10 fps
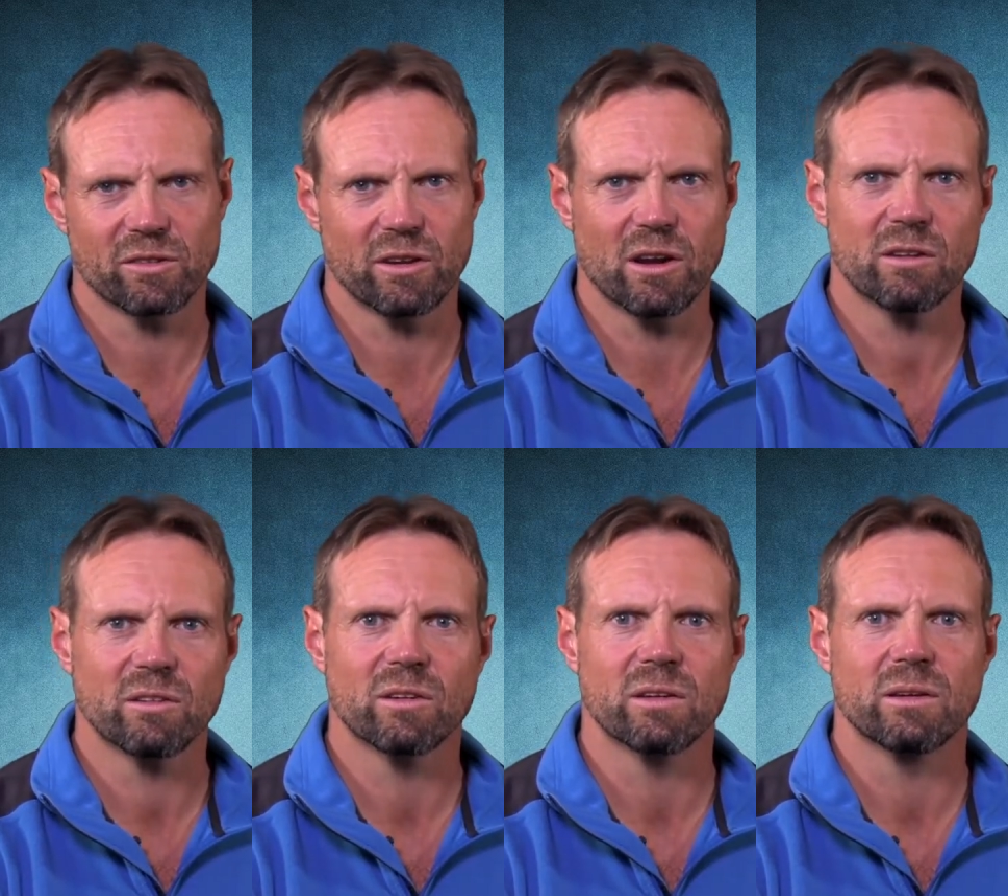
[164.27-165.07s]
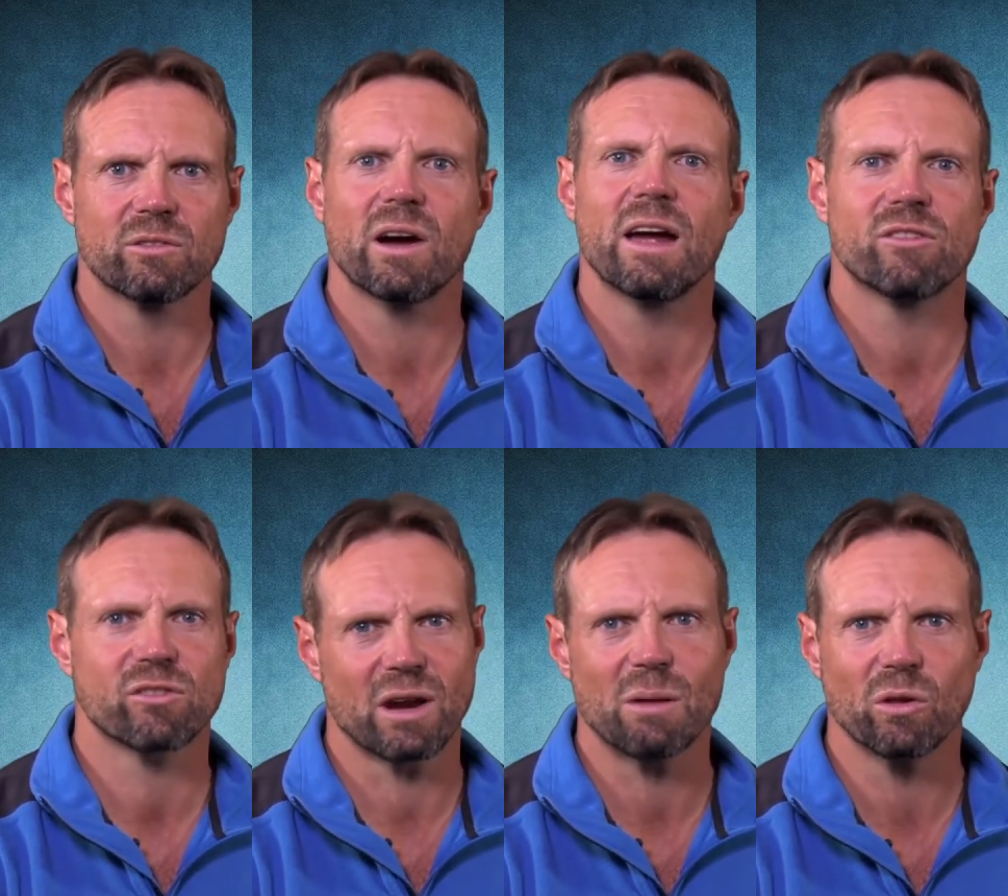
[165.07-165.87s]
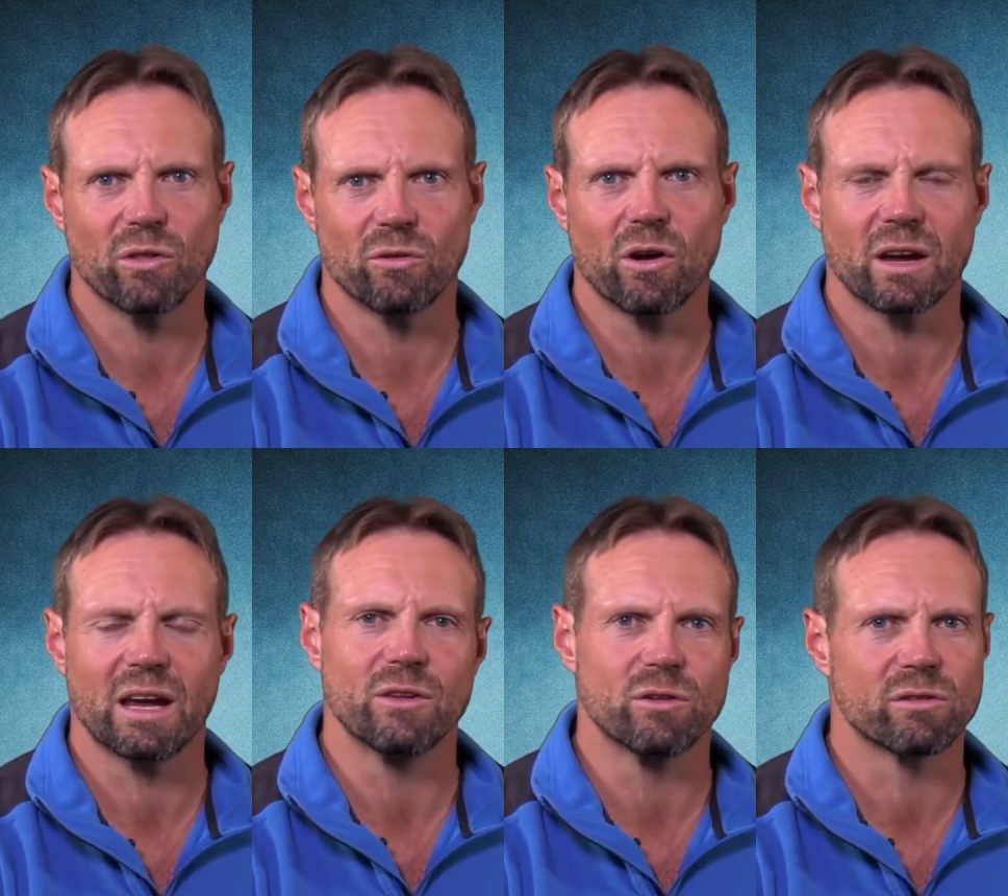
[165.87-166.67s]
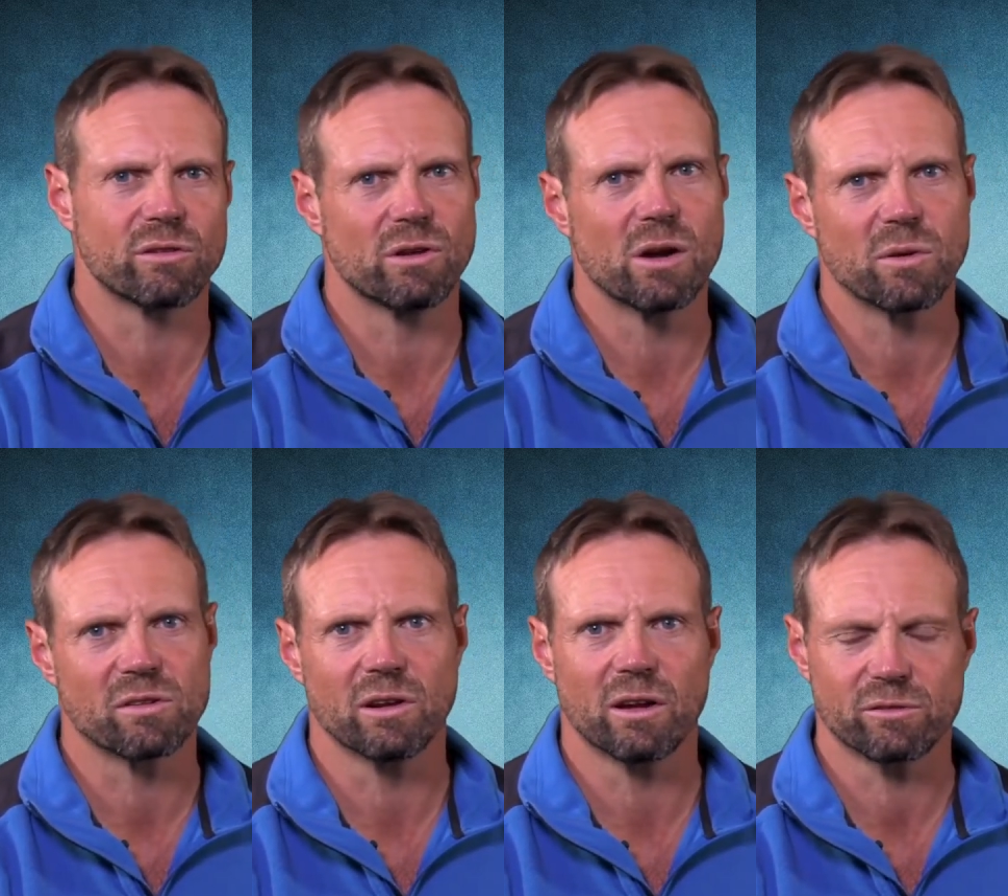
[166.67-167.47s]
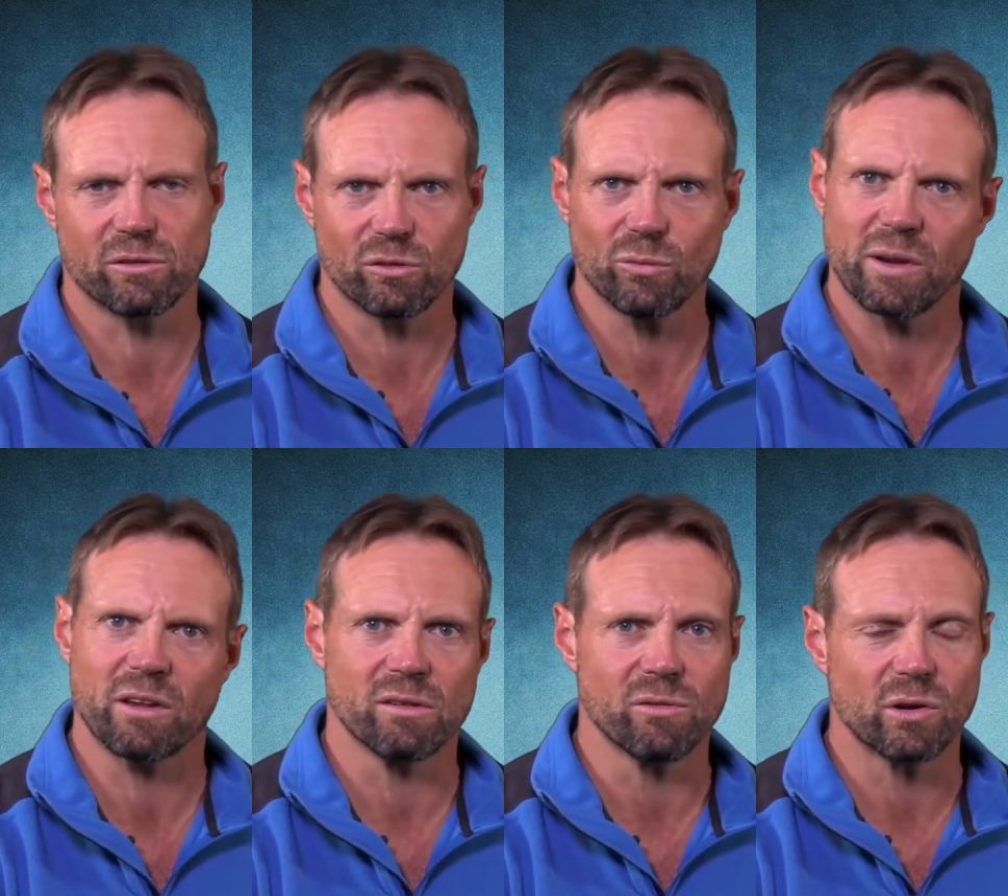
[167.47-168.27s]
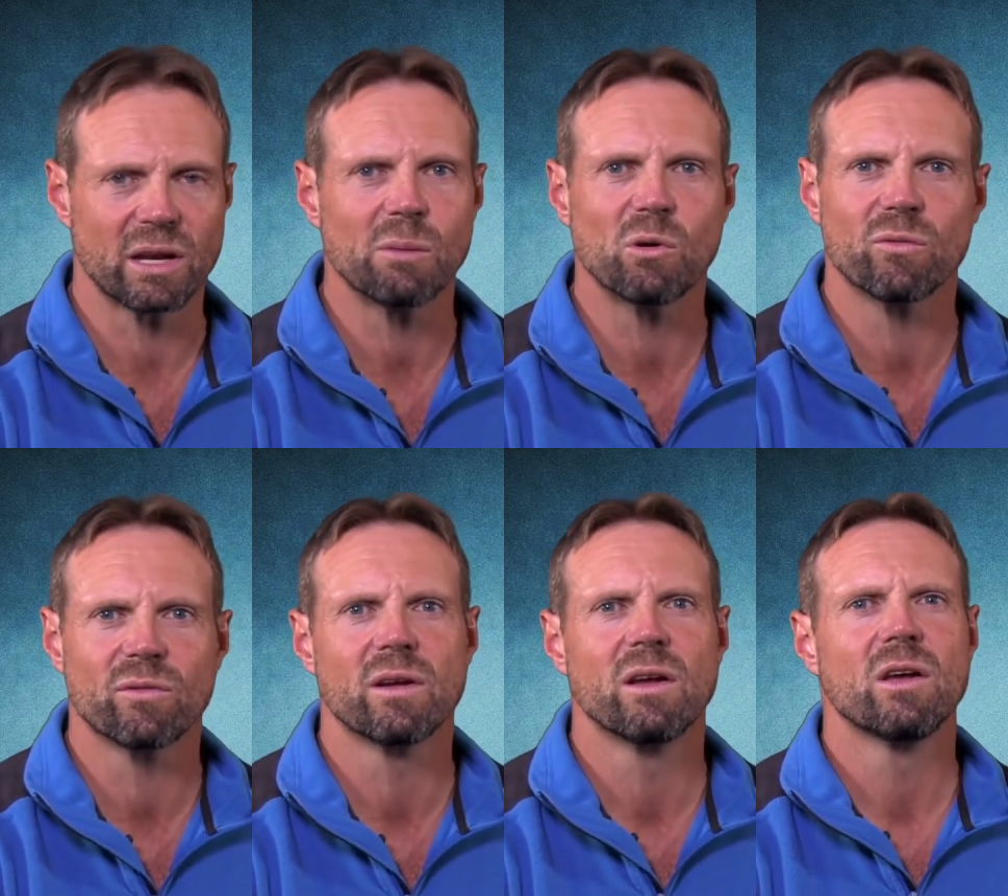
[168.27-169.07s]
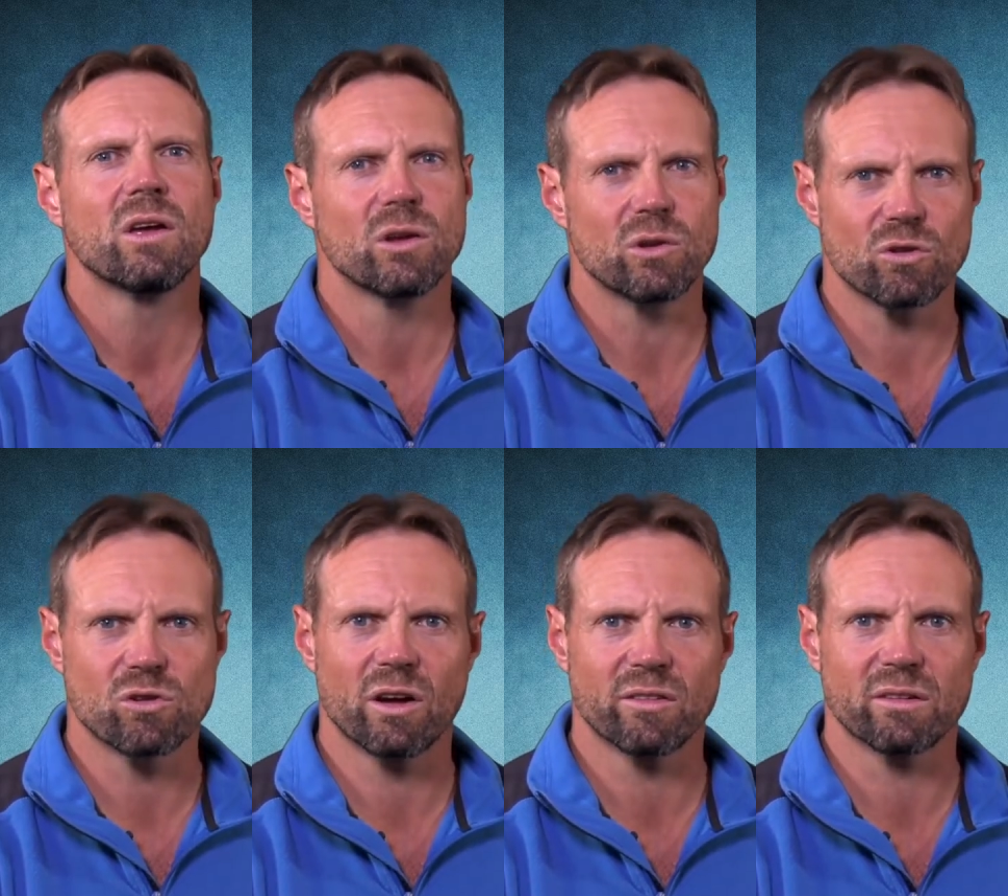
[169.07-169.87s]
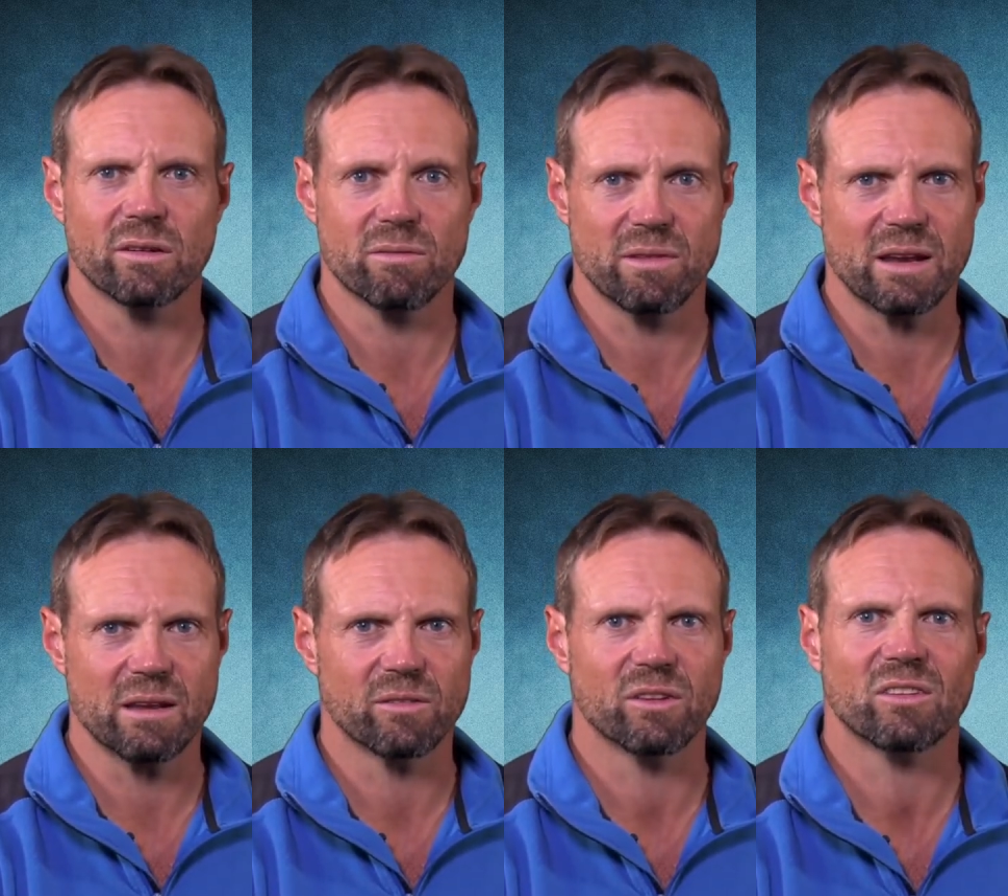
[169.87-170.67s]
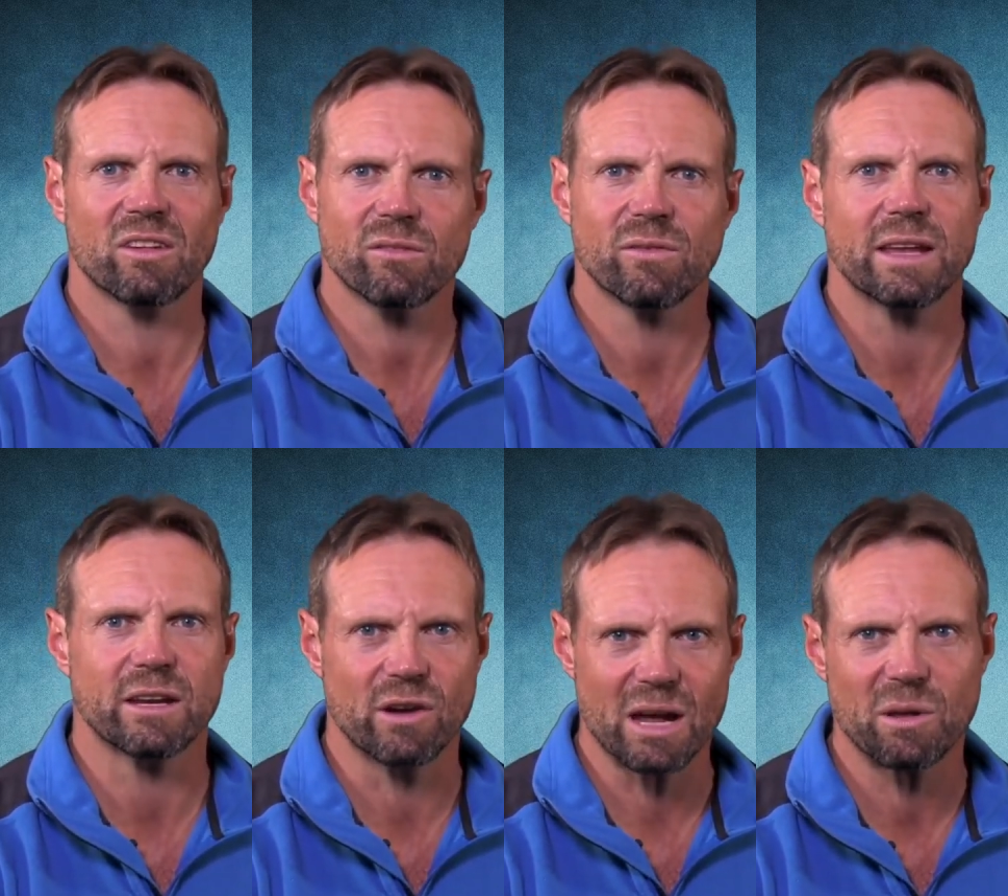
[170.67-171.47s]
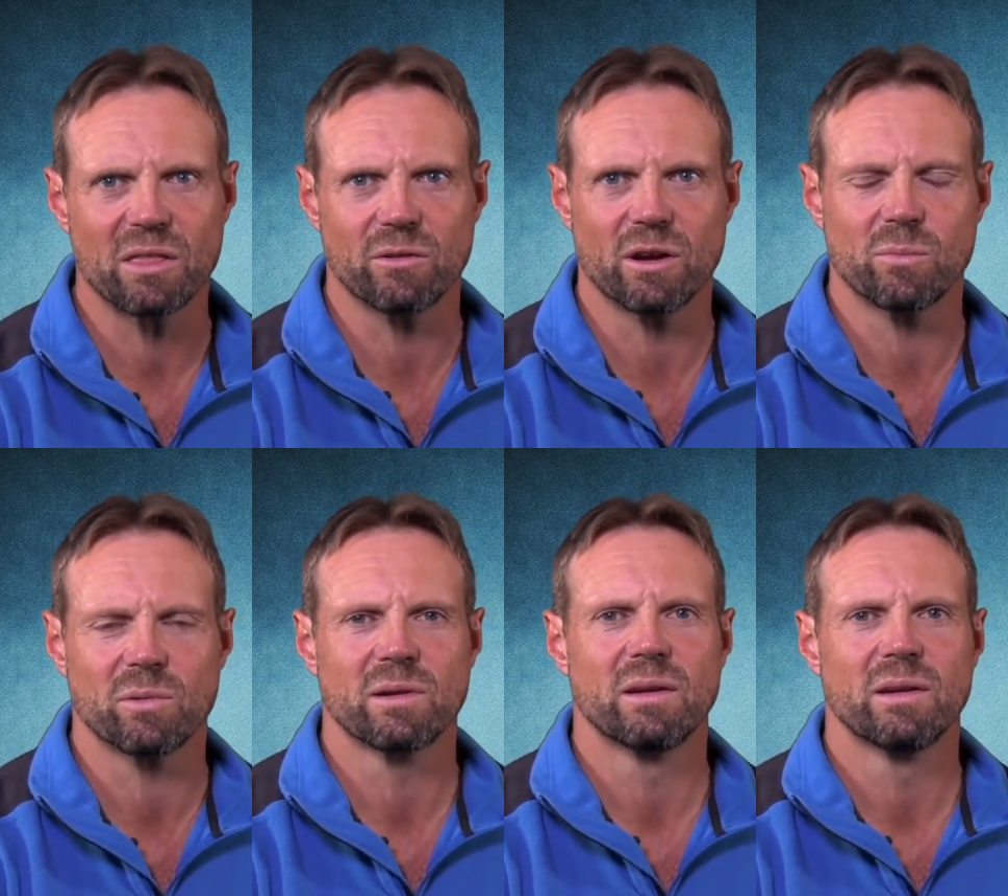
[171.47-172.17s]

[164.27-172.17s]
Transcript: So don't try and scramble the rock and use the rope as a last resort, because if you come off, your chances of then successfully grabbing the rope